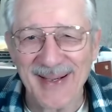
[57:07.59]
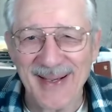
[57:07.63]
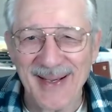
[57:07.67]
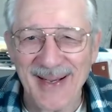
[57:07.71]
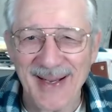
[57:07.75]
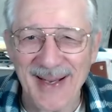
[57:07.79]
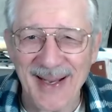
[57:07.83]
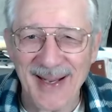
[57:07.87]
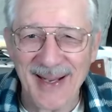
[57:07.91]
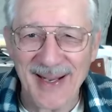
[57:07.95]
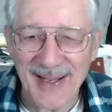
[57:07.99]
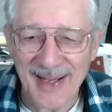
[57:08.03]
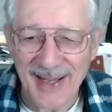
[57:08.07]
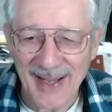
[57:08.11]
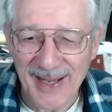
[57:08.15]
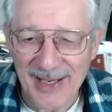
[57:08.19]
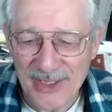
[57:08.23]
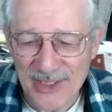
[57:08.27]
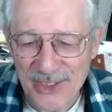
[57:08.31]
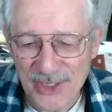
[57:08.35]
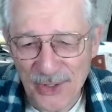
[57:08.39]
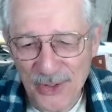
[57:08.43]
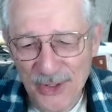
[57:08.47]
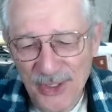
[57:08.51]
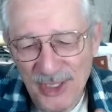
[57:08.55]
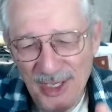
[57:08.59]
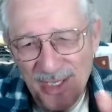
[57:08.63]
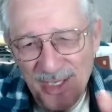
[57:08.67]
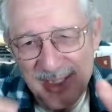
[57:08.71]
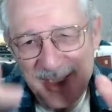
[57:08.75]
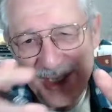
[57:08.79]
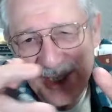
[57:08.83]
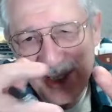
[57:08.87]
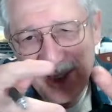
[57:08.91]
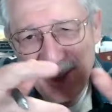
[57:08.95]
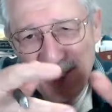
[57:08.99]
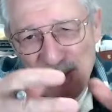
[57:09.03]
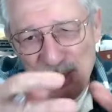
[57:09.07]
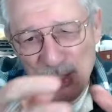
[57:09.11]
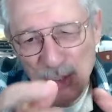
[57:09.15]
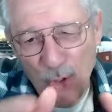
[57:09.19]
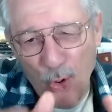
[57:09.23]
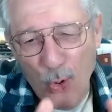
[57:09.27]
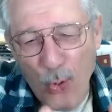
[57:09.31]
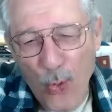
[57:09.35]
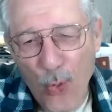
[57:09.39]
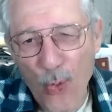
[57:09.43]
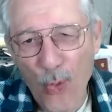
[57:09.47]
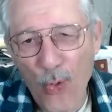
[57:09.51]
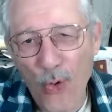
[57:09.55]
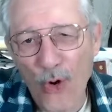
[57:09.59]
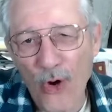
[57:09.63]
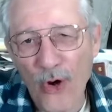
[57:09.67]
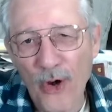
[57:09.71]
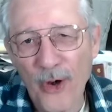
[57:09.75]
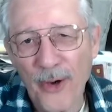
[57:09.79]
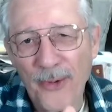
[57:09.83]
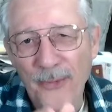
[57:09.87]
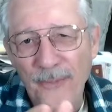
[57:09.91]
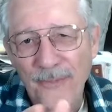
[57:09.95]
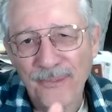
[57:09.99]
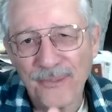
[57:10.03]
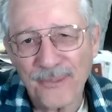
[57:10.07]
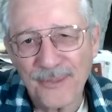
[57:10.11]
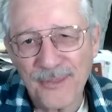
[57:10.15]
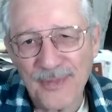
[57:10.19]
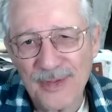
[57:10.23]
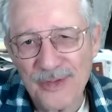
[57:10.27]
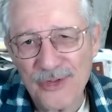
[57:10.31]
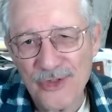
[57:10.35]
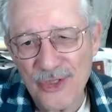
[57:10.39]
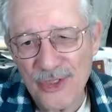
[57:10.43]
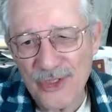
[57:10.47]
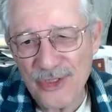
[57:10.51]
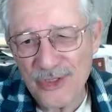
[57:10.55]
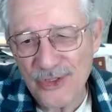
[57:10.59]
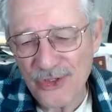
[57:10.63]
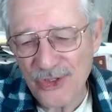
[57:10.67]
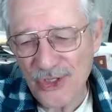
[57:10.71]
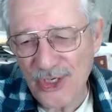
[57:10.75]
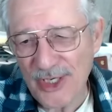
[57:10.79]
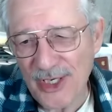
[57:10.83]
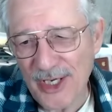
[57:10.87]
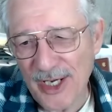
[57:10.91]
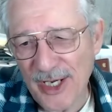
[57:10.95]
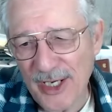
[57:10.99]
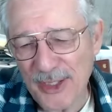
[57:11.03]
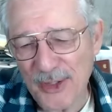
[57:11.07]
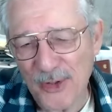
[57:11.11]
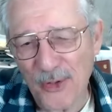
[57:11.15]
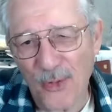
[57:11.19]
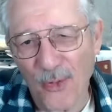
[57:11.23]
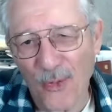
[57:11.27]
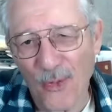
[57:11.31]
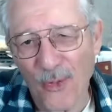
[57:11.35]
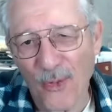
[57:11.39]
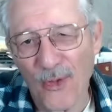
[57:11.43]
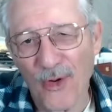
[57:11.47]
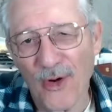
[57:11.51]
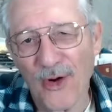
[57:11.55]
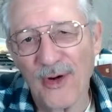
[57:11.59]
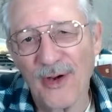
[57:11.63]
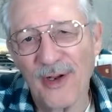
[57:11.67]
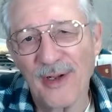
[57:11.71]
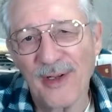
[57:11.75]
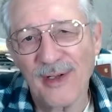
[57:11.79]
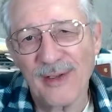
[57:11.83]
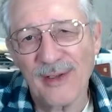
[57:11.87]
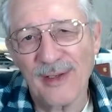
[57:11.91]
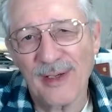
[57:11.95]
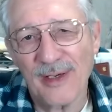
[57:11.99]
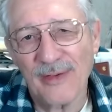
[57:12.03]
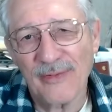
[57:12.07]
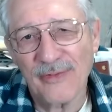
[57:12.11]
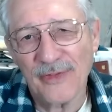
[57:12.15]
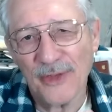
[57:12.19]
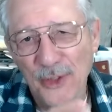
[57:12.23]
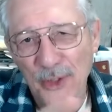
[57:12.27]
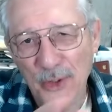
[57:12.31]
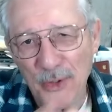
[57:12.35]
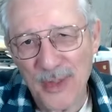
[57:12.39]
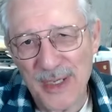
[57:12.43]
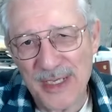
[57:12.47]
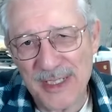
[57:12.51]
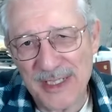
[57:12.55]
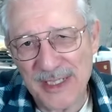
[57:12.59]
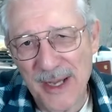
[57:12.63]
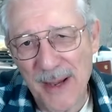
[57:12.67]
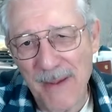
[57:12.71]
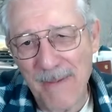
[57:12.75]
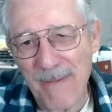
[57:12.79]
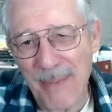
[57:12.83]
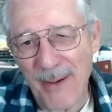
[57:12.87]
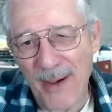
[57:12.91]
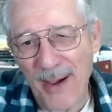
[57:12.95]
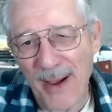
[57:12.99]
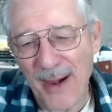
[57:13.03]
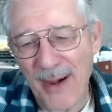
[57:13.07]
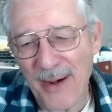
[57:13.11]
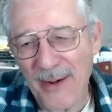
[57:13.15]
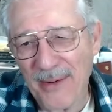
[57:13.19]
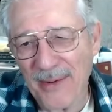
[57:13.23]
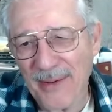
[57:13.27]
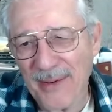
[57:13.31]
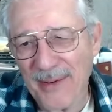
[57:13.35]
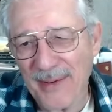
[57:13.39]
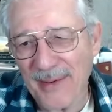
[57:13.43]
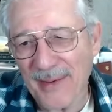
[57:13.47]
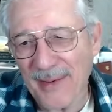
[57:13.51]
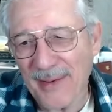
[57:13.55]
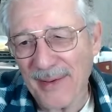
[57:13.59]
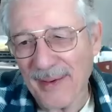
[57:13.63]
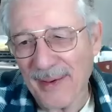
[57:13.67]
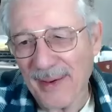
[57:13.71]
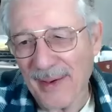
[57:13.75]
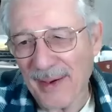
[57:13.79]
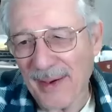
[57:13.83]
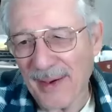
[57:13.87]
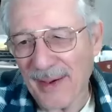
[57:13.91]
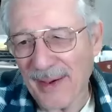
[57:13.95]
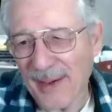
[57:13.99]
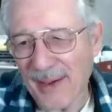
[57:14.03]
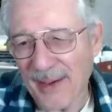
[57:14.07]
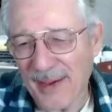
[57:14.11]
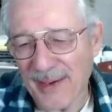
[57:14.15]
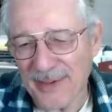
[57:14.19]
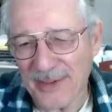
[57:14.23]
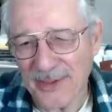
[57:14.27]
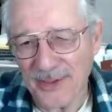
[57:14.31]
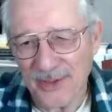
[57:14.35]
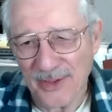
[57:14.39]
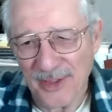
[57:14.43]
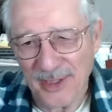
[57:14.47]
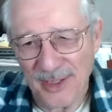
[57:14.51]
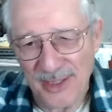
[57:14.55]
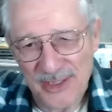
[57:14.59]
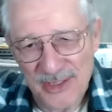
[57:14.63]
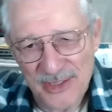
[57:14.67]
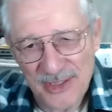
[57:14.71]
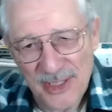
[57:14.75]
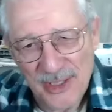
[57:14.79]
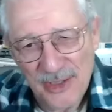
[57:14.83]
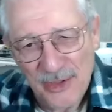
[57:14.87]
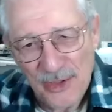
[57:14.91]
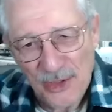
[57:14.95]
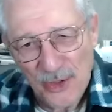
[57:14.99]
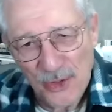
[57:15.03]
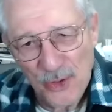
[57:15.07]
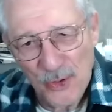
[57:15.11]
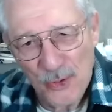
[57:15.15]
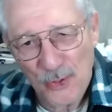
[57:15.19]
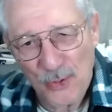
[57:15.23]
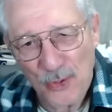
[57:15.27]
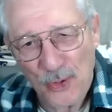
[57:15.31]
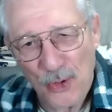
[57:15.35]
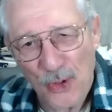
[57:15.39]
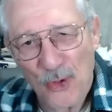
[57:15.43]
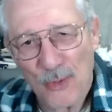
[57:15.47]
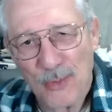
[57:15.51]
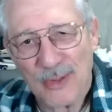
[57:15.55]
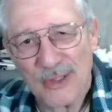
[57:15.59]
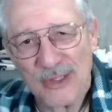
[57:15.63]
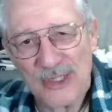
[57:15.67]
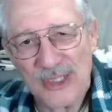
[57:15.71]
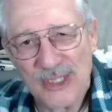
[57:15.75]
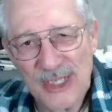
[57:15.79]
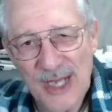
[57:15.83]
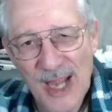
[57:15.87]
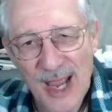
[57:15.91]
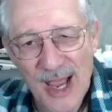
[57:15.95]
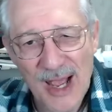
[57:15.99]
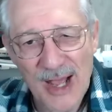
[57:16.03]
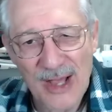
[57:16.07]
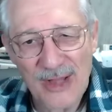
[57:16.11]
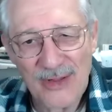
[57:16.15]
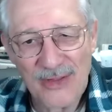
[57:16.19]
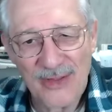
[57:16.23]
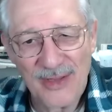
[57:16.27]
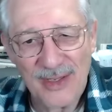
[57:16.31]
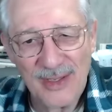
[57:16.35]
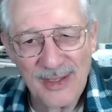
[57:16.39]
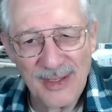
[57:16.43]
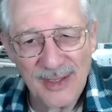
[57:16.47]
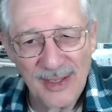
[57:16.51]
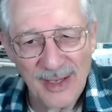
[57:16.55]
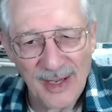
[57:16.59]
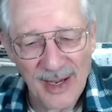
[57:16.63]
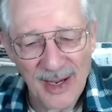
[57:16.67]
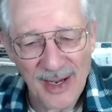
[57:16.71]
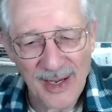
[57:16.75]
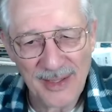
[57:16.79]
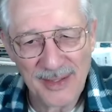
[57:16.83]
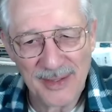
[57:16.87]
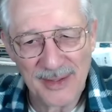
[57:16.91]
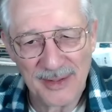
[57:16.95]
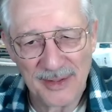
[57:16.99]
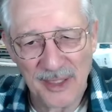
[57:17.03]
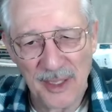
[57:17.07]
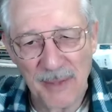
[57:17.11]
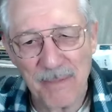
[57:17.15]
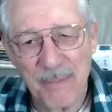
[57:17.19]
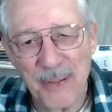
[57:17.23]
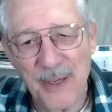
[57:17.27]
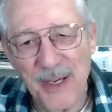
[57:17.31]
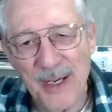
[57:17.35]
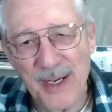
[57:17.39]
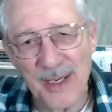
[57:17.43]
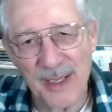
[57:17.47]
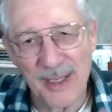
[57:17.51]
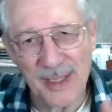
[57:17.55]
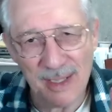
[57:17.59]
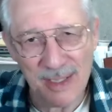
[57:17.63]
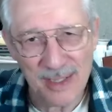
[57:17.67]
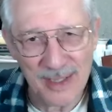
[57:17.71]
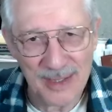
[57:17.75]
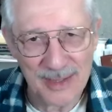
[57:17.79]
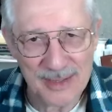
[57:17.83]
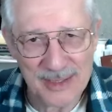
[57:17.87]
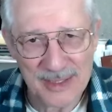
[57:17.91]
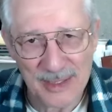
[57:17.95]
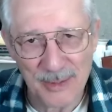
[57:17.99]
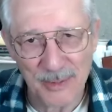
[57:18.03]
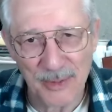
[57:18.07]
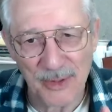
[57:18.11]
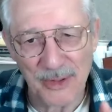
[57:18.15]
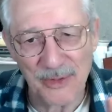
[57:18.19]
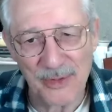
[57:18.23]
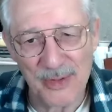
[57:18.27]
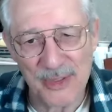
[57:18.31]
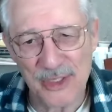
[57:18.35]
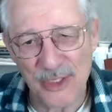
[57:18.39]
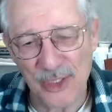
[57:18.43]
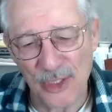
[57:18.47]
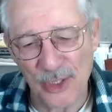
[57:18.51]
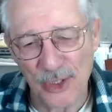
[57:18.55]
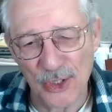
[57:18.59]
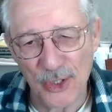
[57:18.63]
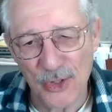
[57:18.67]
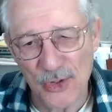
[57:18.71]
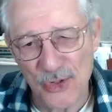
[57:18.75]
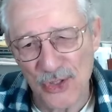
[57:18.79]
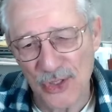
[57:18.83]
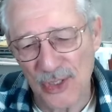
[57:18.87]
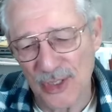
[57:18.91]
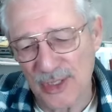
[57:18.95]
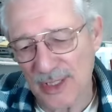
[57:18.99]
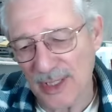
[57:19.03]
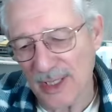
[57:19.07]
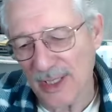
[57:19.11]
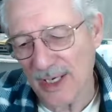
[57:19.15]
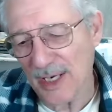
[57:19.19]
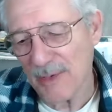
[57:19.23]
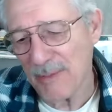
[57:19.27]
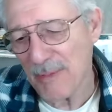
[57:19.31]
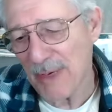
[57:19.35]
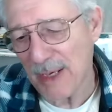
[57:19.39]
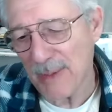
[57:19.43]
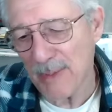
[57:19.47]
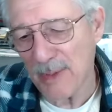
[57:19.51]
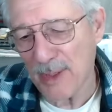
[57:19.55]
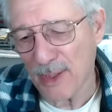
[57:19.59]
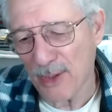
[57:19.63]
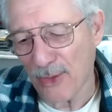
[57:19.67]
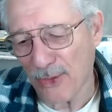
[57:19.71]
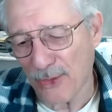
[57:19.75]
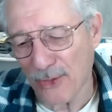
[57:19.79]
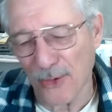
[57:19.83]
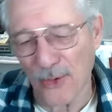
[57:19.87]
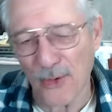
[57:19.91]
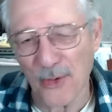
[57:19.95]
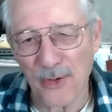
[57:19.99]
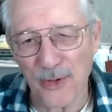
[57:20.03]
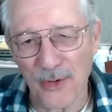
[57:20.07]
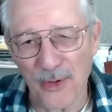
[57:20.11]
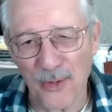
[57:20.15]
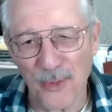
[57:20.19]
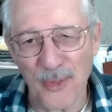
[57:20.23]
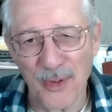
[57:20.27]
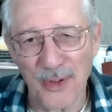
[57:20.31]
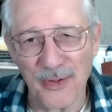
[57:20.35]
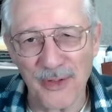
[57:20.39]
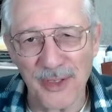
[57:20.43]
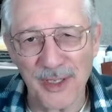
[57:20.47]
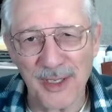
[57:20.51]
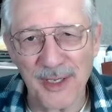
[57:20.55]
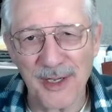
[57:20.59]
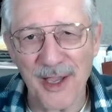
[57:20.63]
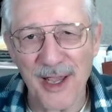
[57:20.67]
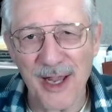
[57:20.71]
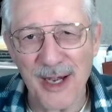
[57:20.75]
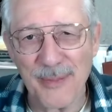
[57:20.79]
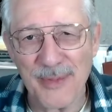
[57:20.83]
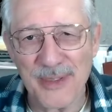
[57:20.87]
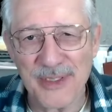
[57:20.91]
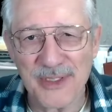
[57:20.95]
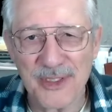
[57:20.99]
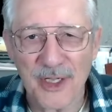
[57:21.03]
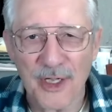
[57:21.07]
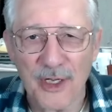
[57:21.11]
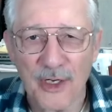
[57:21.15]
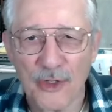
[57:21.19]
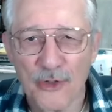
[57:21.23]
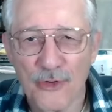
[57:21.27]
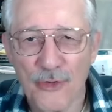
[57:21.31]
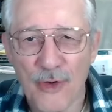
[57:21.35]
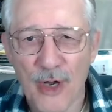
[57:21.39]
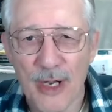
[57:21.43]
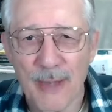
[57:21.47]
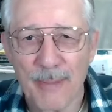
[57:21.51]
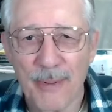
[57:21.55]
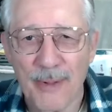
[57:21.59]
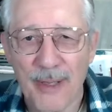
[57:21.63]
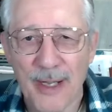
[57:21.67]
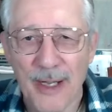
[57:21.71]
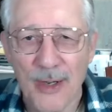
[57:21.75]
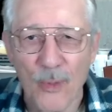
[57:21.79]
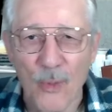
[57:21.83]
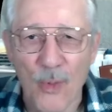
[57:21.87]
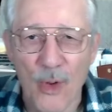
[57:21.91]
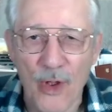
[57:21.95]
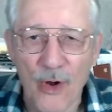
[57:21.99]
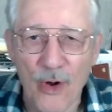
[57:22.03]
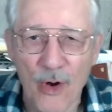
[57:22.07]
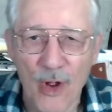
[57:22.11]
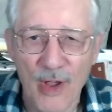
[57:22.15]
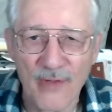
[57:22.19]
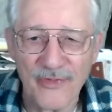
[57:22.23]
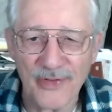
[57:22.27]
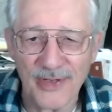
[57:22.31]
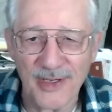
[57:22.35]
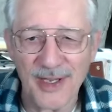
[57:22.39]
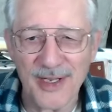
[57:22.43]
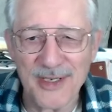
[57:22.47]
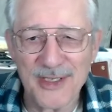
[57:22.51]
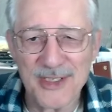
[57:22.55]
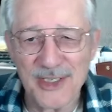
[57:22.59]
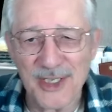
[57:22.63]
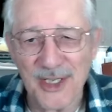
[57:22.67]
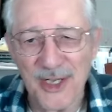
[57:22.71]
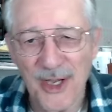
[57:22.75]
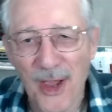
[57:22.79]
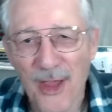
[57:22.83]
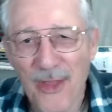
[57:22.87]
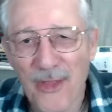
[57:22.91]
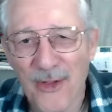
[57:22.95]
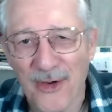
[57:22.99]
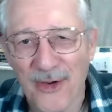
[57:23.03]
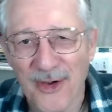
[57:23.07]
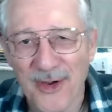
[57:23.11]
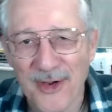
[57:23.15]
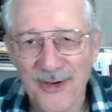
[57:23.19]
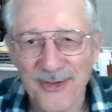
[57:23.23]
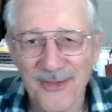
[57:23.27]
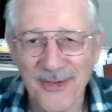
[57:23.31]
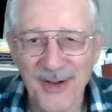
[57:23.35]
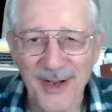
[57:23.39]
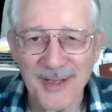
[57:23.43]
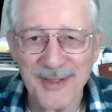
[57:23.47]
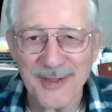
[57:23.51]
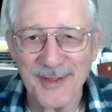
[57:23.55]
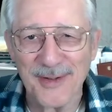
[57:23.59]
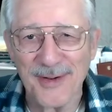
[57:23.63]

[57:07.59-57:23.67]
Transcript: So you're going to see this core, G8 core of the U.S. empire, and you're going to see the new global South and competing in similar institutions, and then maybe a third of the world economy is going to try to play one off against the other, right?